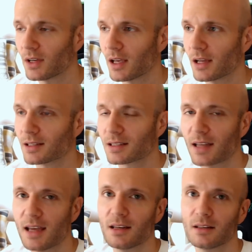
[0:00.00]
and it's
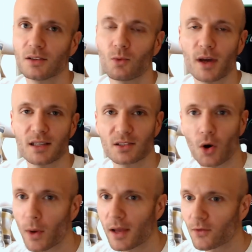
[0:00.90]
taking the waste
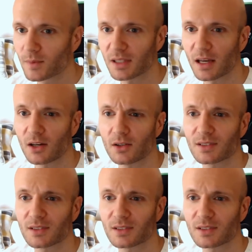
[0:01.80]
away from cells,